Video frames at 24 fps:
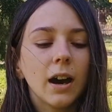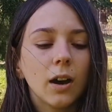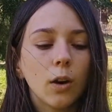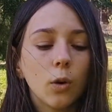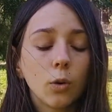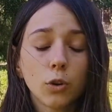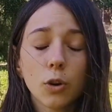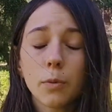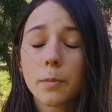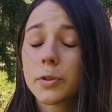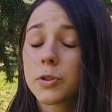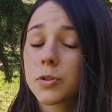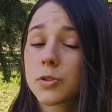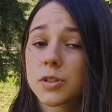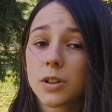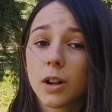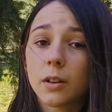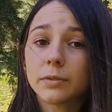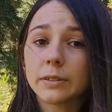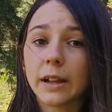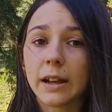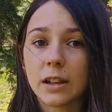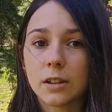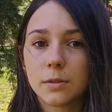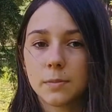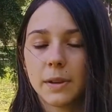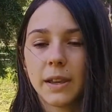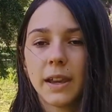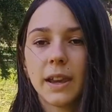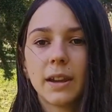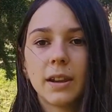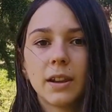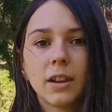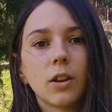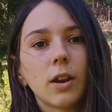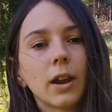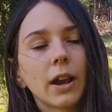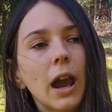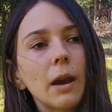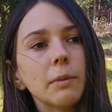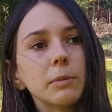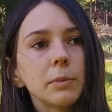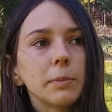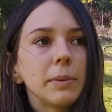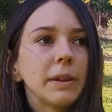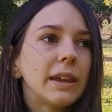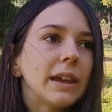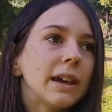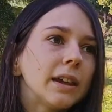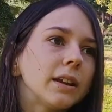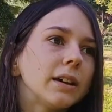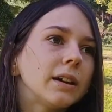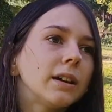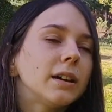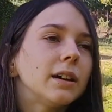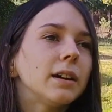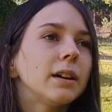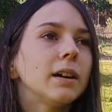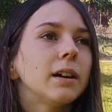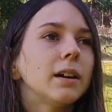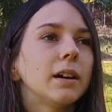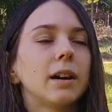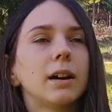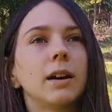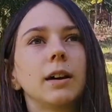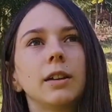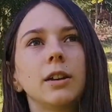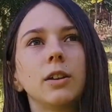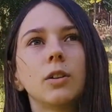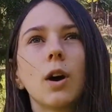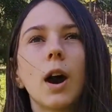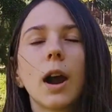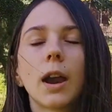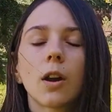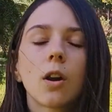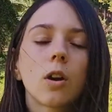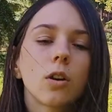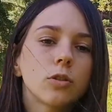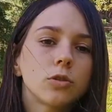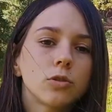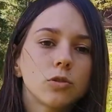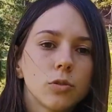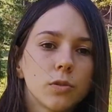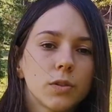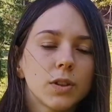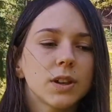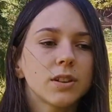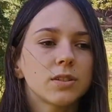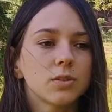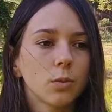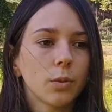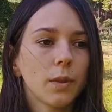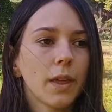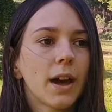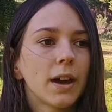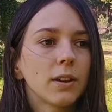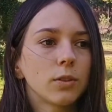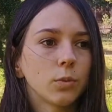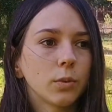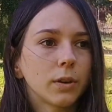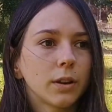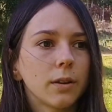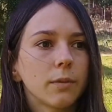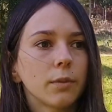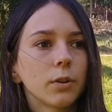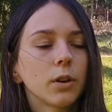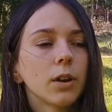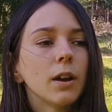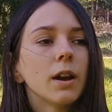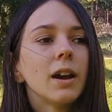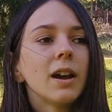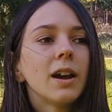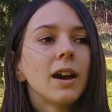or don't put yourself down as a beginner. You're like, I'm a beginner, I can't do this or that or whatever.